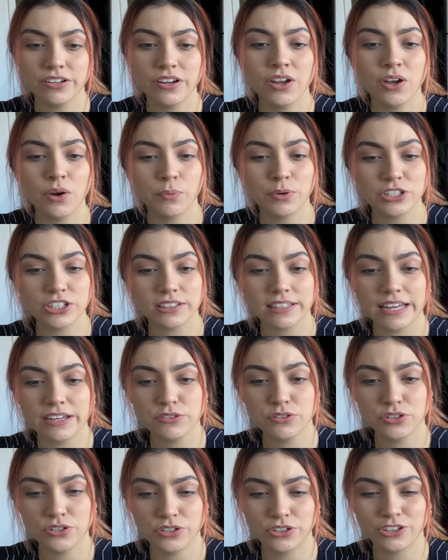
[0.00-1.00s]
which allows you
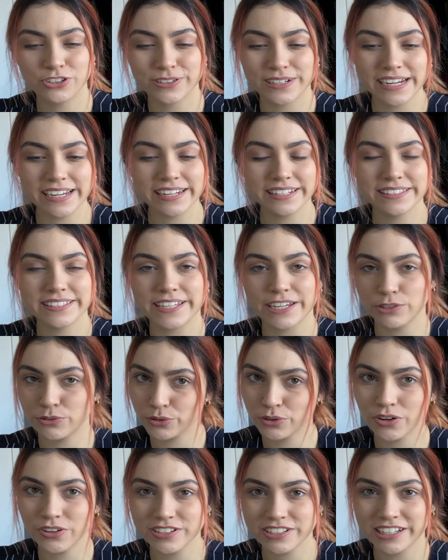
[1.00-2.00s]
to create and schedule
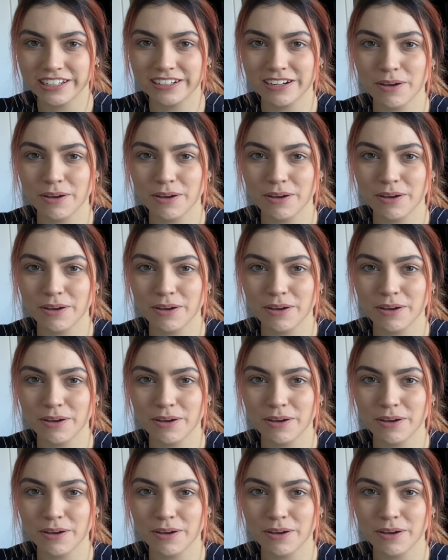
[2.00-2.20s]
content